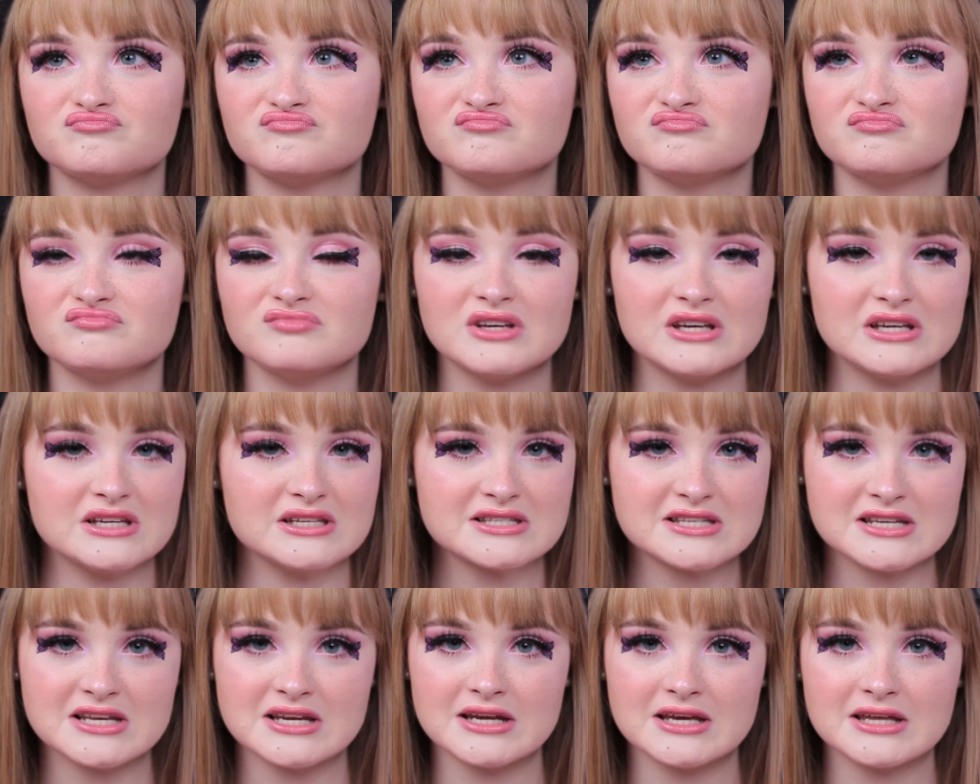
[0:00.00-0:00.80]

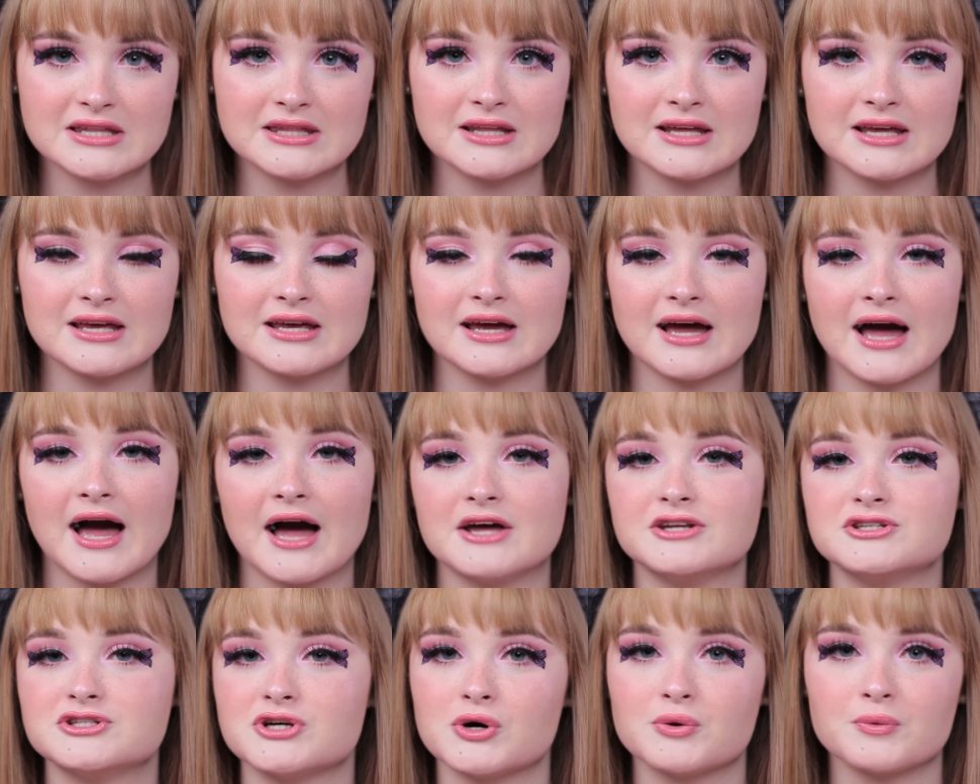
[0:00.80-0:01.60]
means anything. I
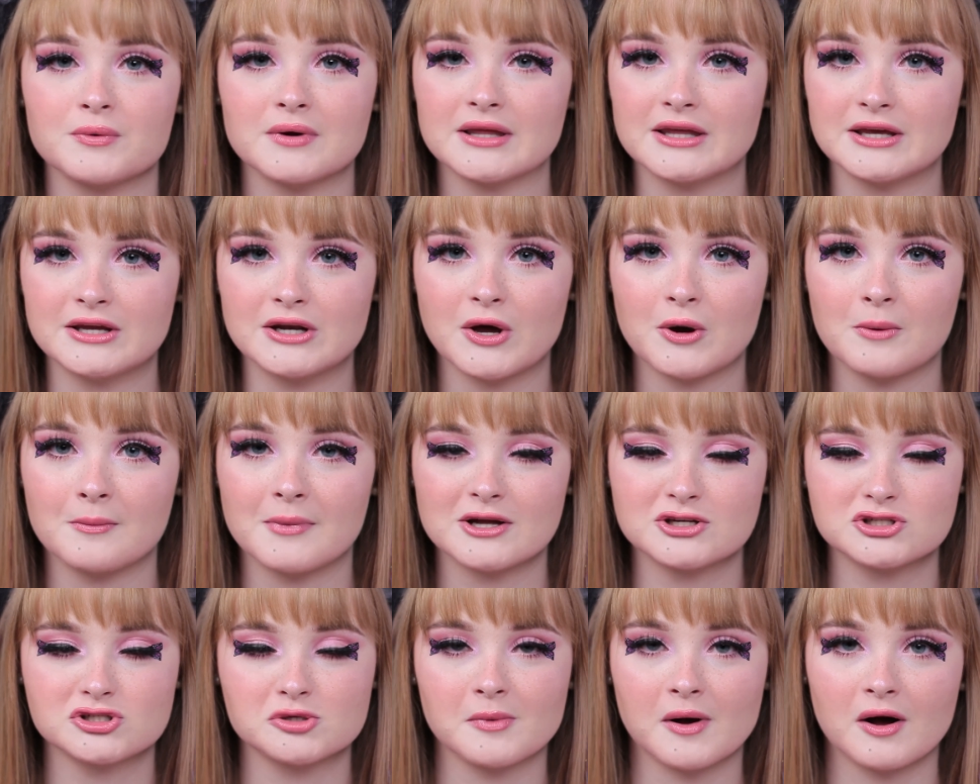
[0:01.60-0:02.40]
don't really know
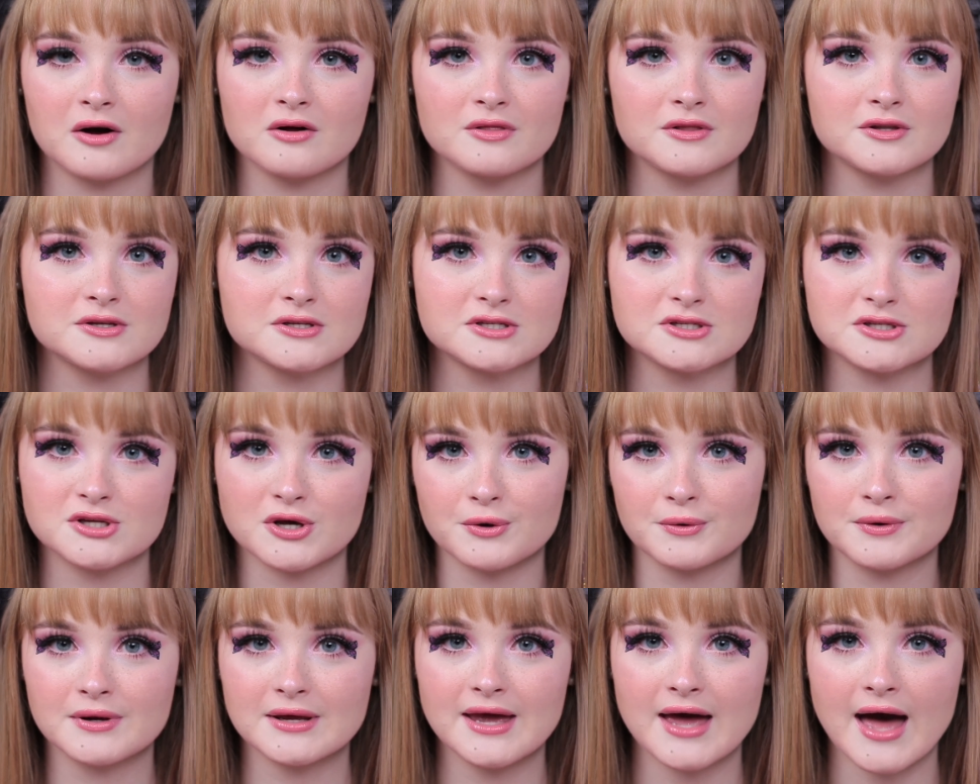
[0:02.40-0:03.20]
much about the
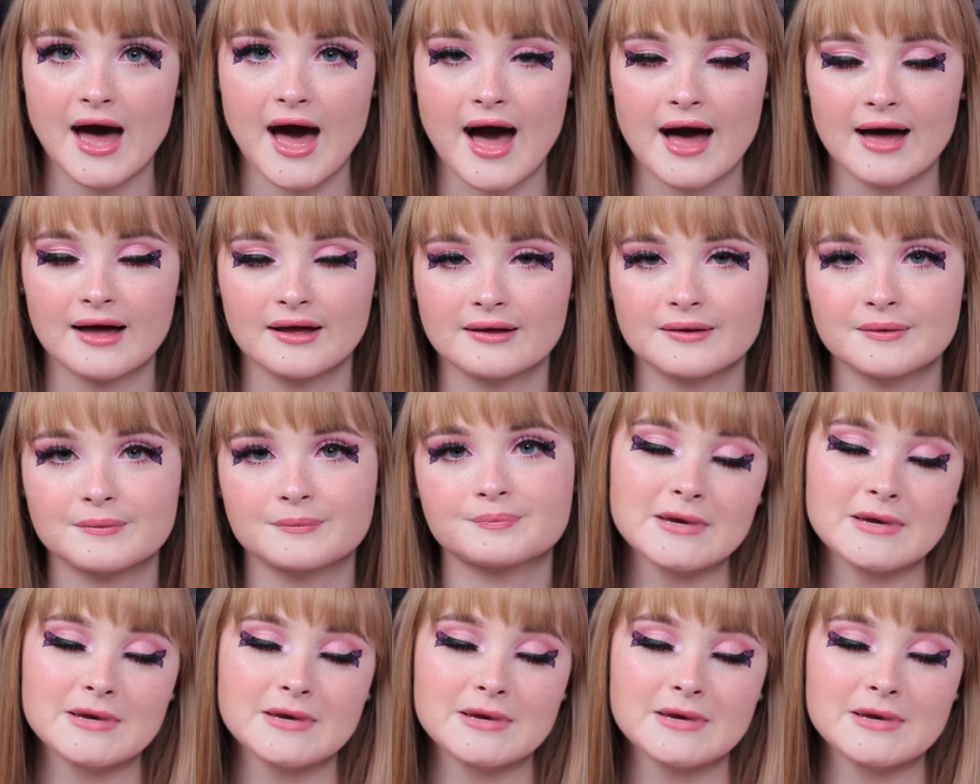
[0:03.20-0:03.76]
zodiac.